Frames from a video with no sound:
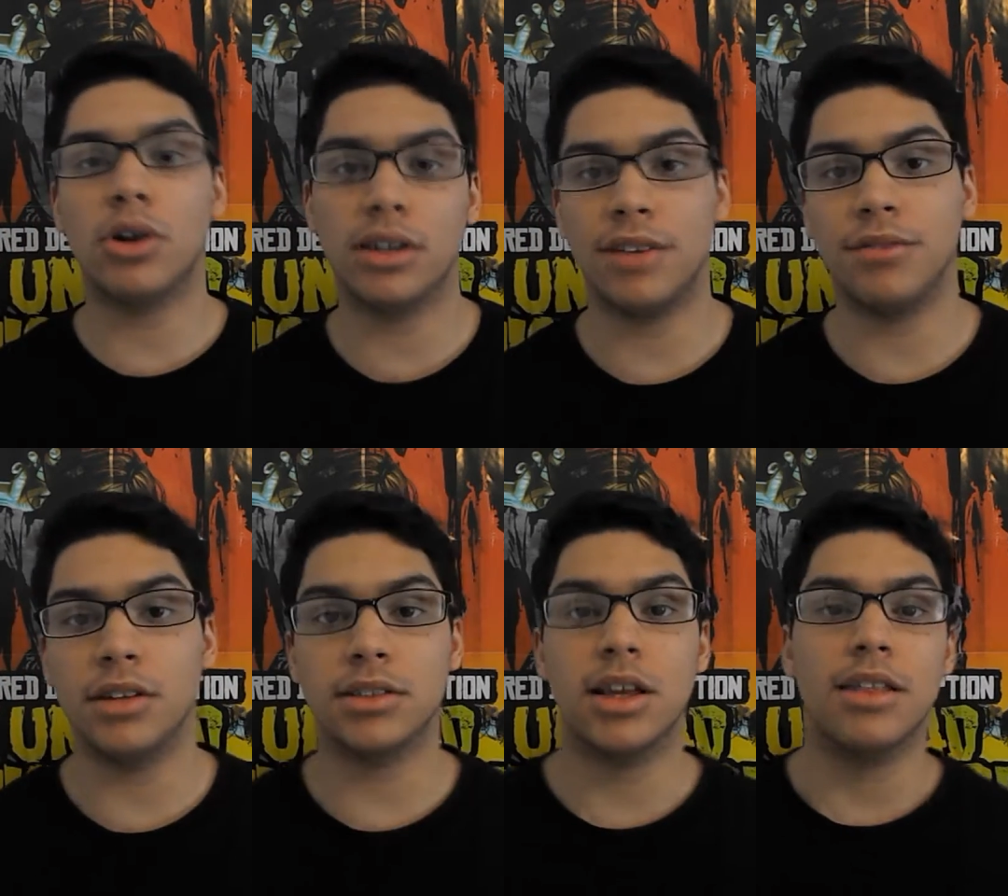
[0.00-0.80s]
show on
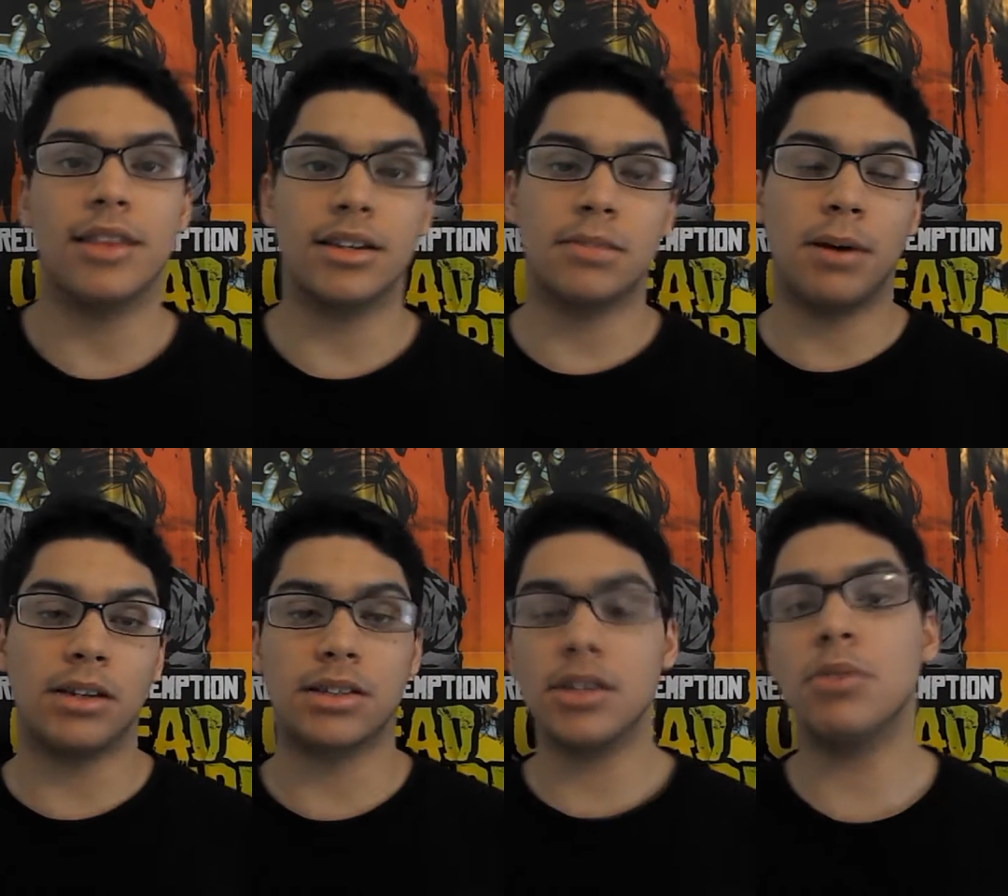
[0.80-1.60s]
Netflix that is
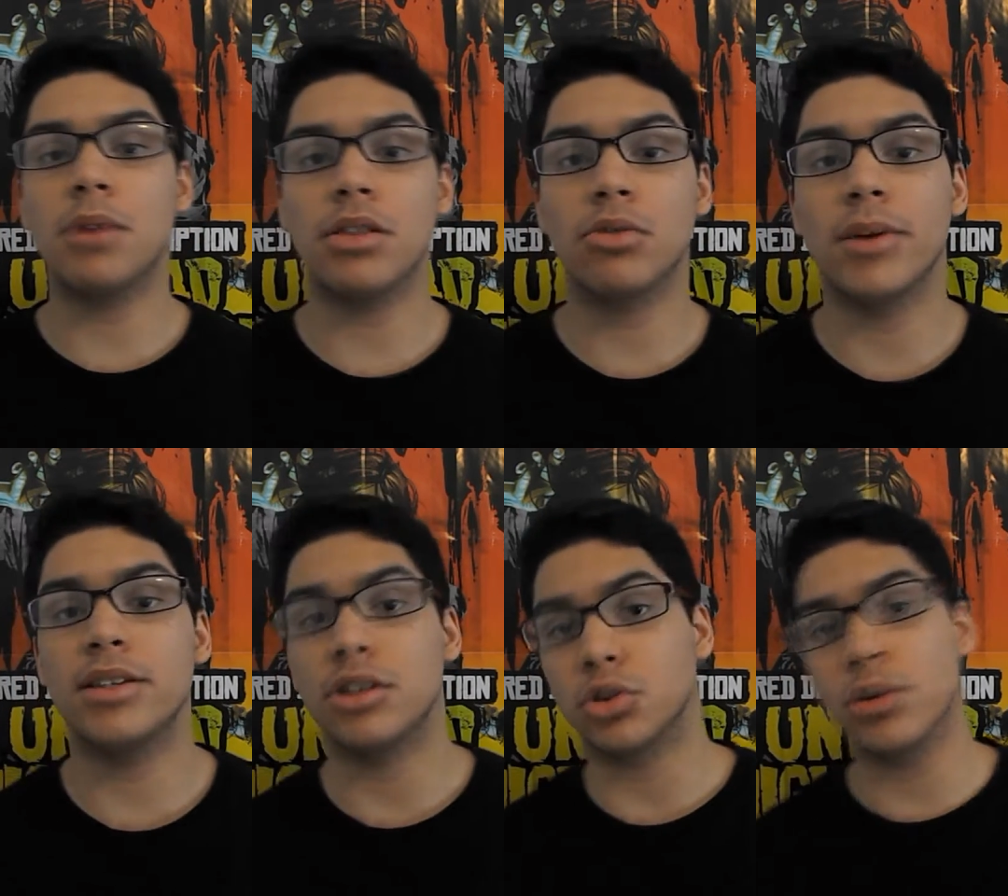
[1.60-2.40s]
about a single mother
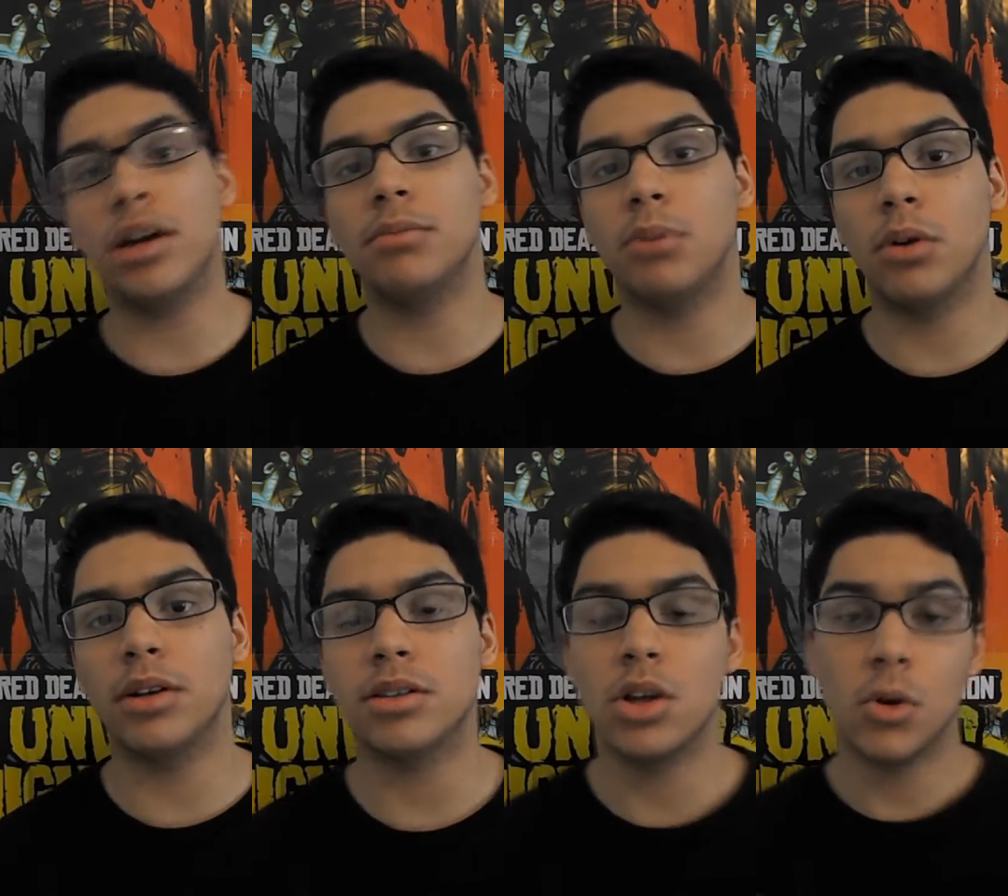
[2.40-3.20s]
raising her three young
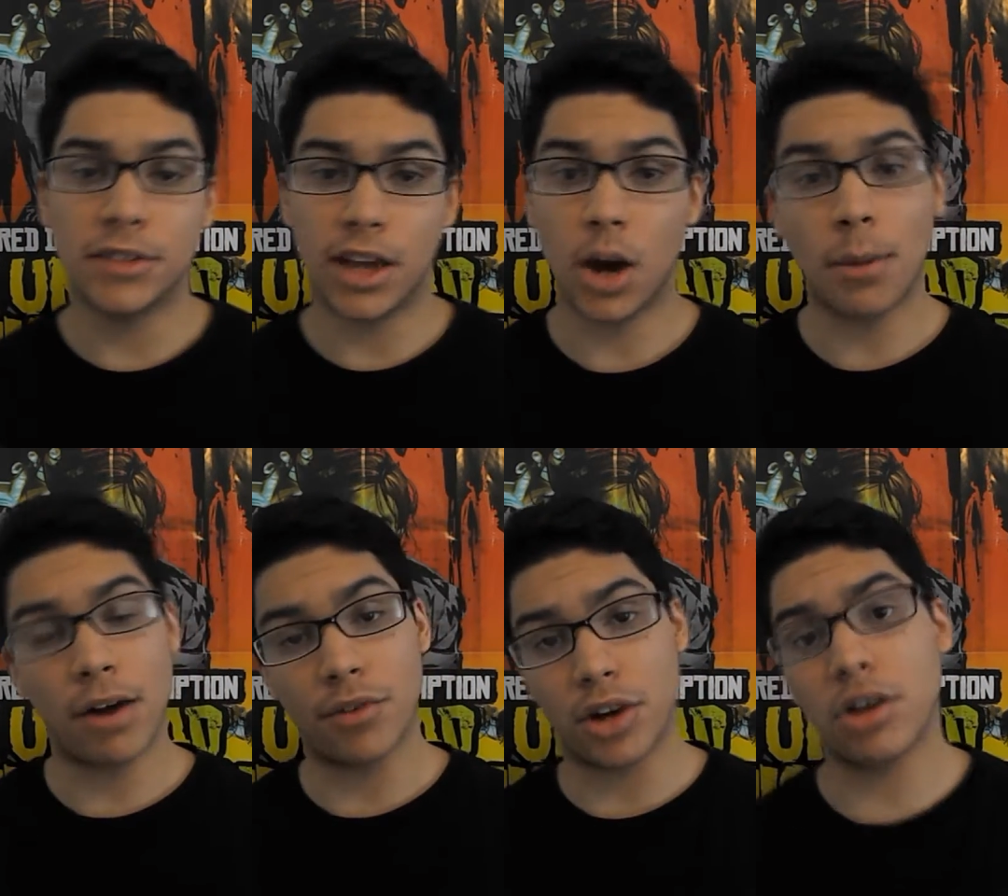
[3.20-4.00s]
boys with the help
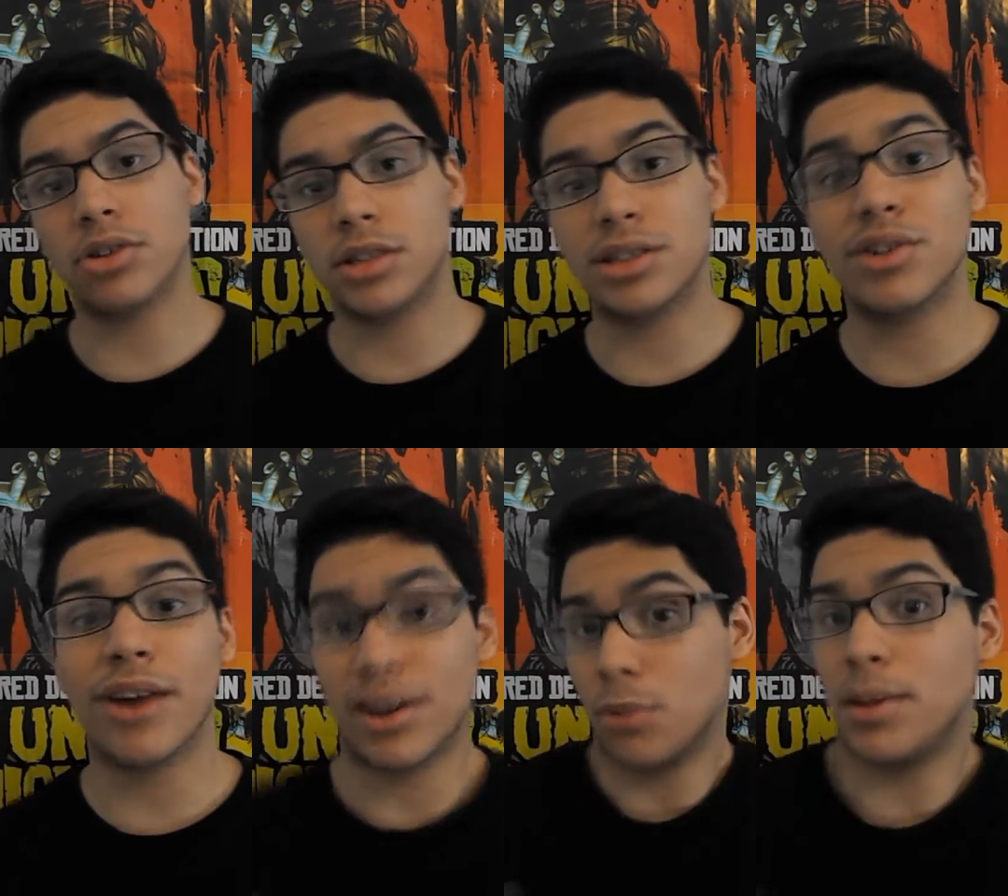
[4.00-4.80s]
of her younger sister
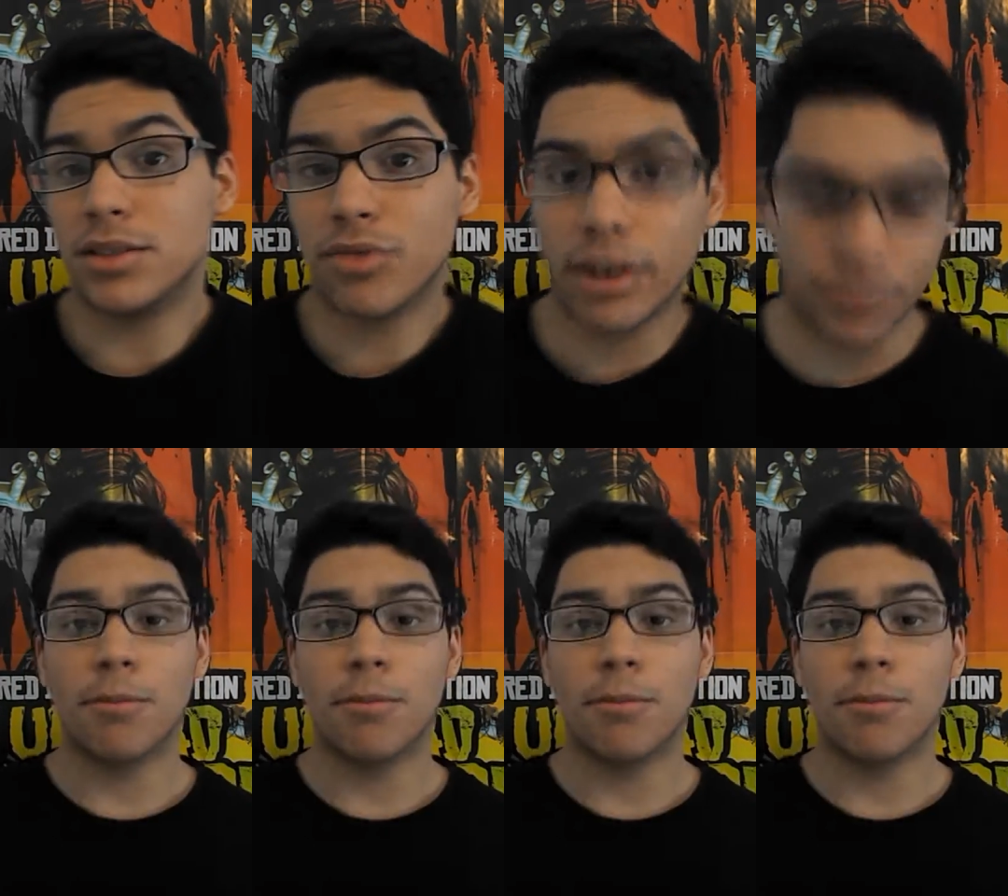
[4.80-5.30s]
and her best friend.